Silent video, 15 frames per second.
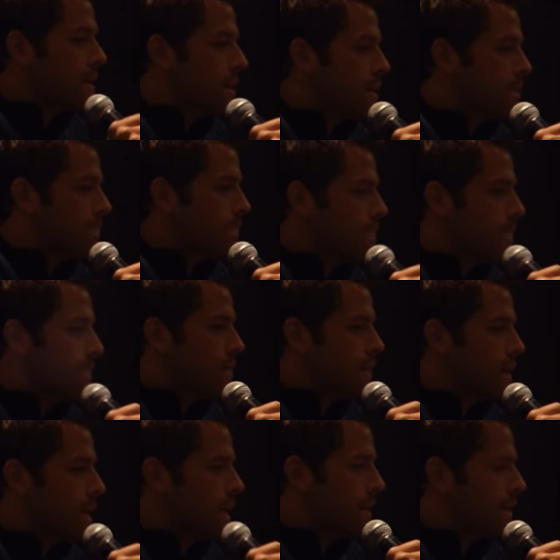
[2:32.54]
uh,
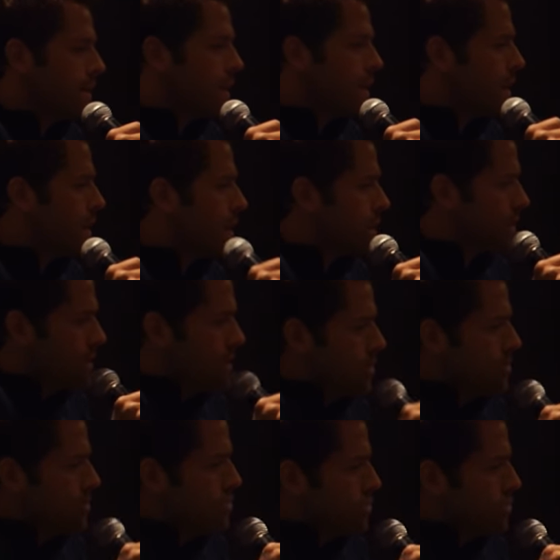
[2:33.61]
I liked the